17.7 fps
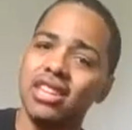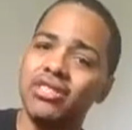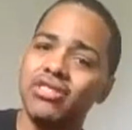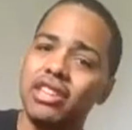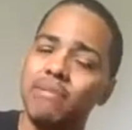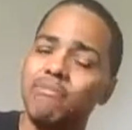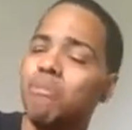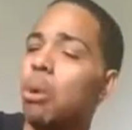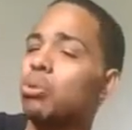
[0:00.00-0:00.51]

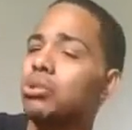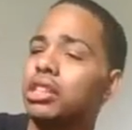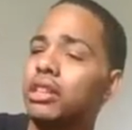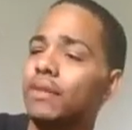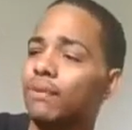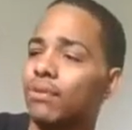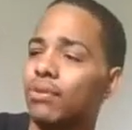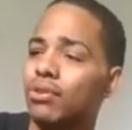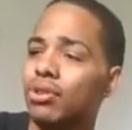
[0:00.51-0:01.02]
the
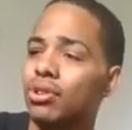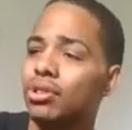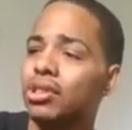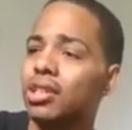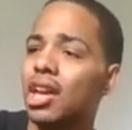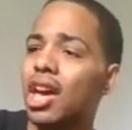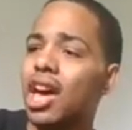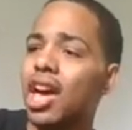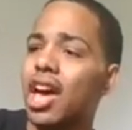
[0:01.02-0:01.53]
multiverse
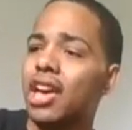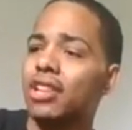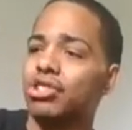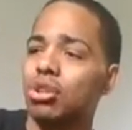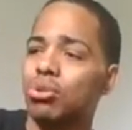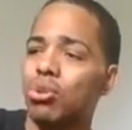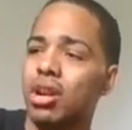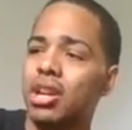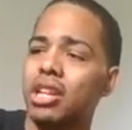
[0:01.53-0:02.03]
has
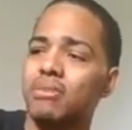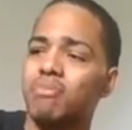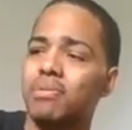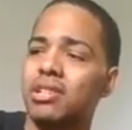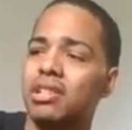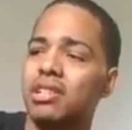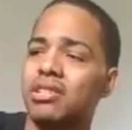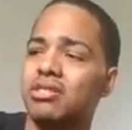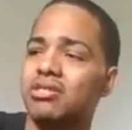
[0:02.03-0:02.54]
already
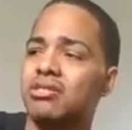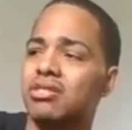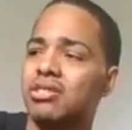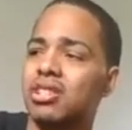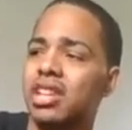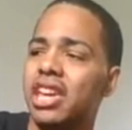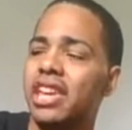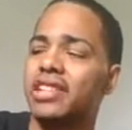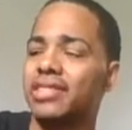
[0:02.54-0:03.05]
been
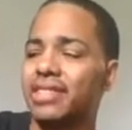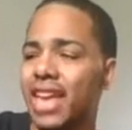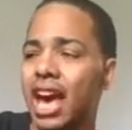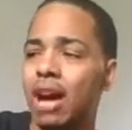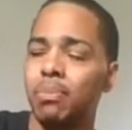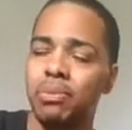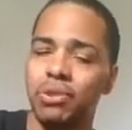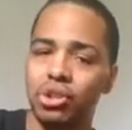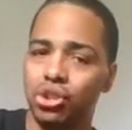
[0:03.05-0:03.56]

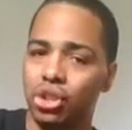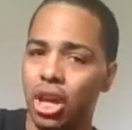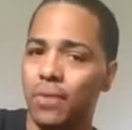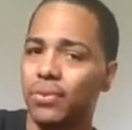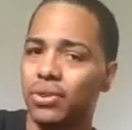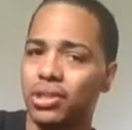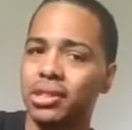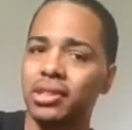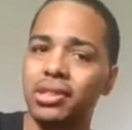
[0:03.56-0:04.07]
established
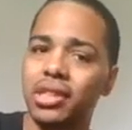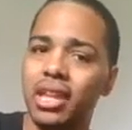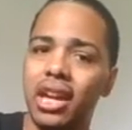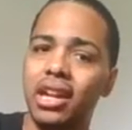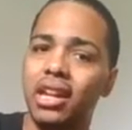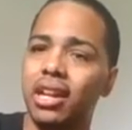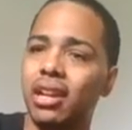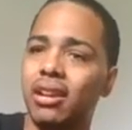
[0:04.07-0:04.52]
ever since like